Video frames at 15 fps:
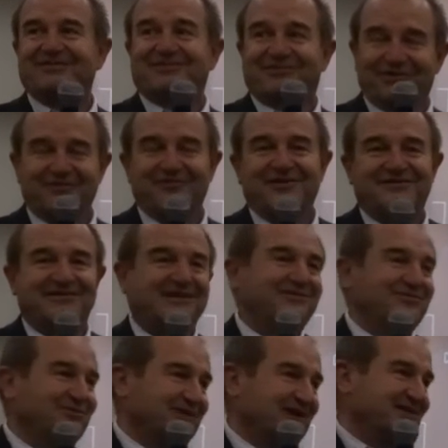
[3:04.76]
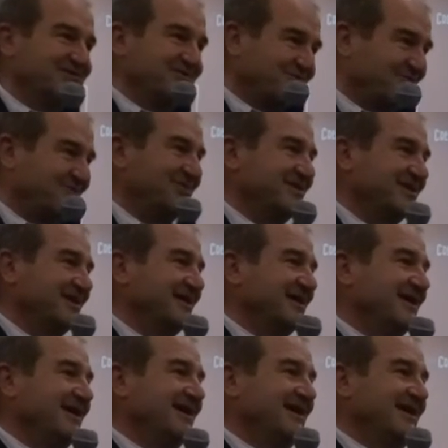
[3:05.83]
service that you can hold
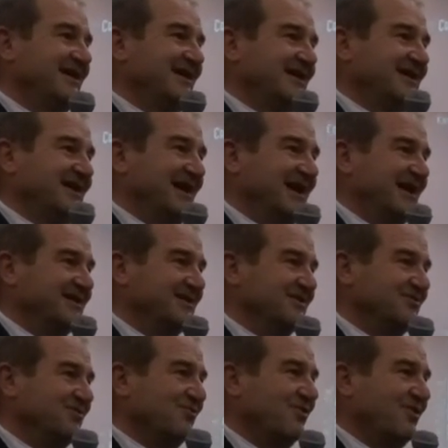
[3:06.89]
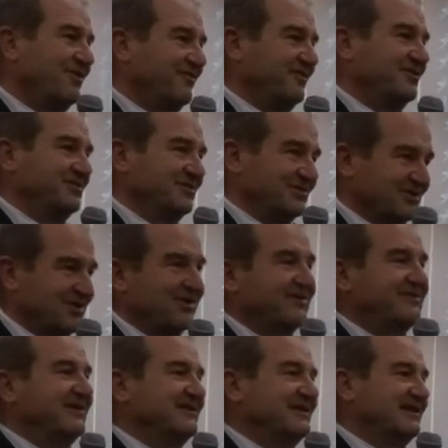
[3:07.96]
can go over the
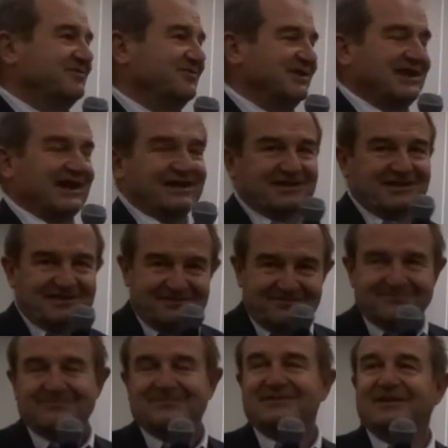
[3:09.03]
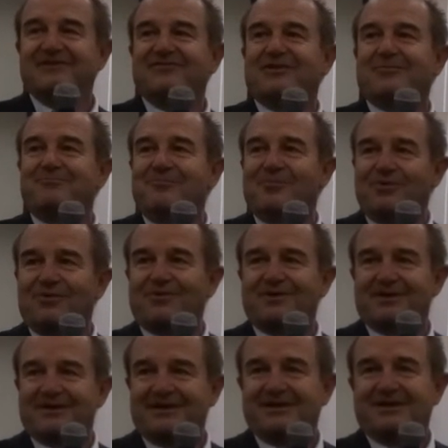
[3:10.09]
years and that we can develop
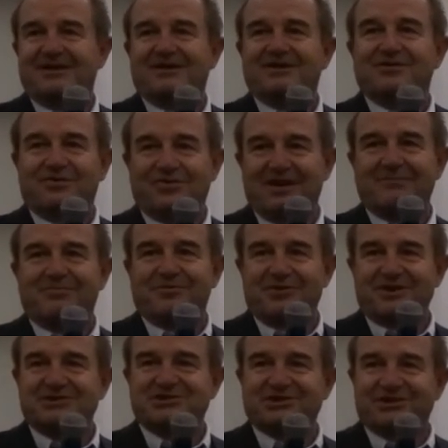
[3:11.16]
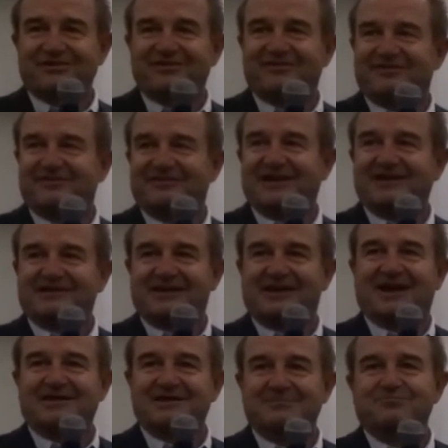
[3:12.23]
more collaborations that
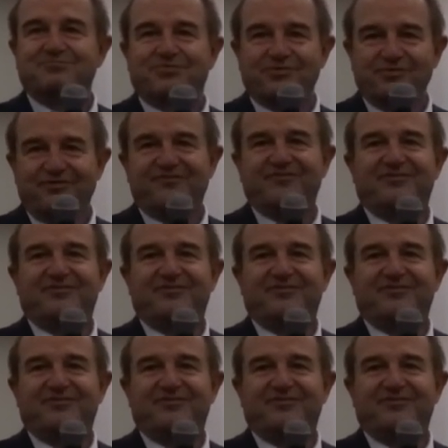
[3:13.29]
can improve